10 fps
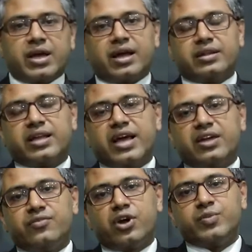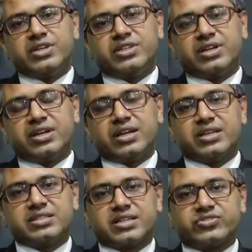And the environment here
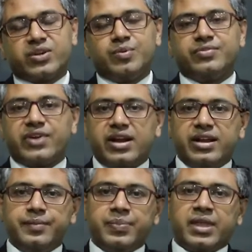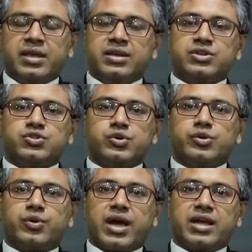is extremely friendly, so
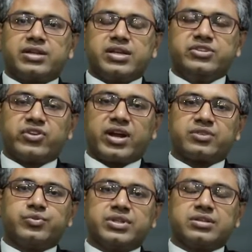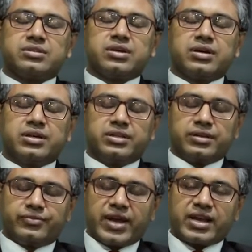you can interact with
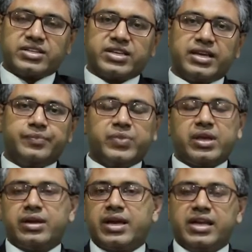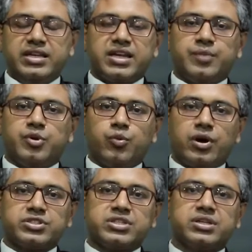the faculty anytime you
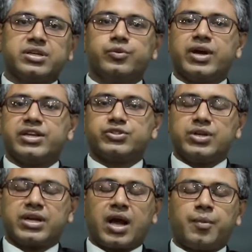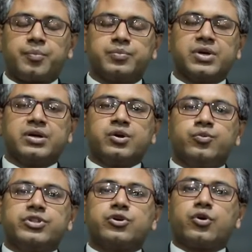want. You can actually come up
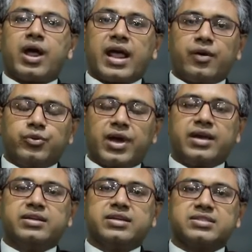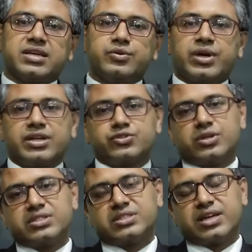with your own ideas and you can
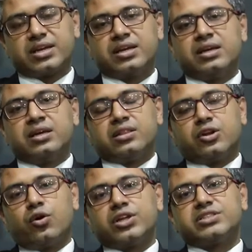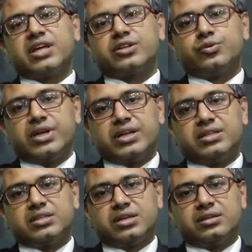actually seek the knowledge that you need